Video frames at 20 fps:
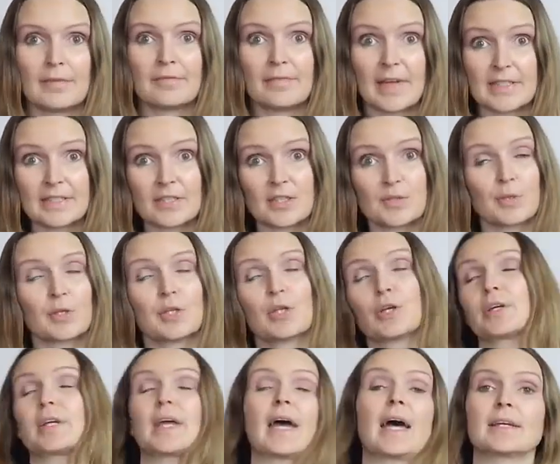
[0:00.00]
Investors would
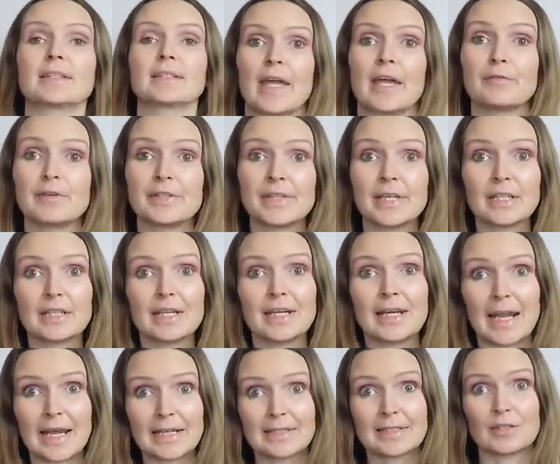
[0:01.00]
look at everything
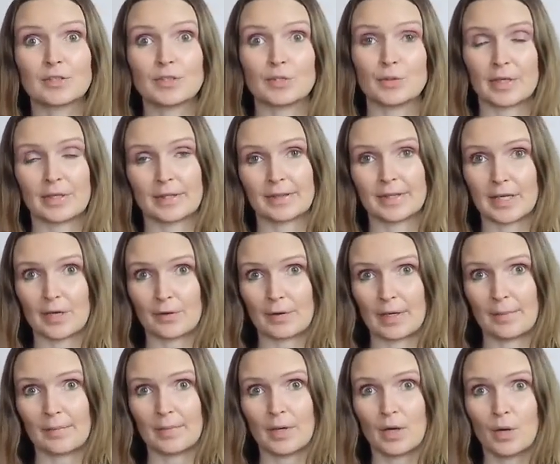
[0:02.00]
connected to
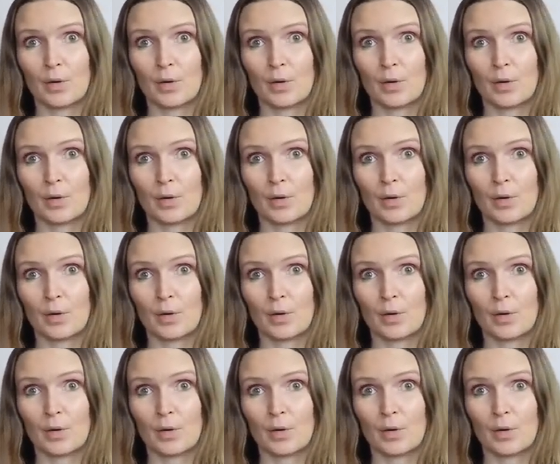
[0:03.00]
Ethereum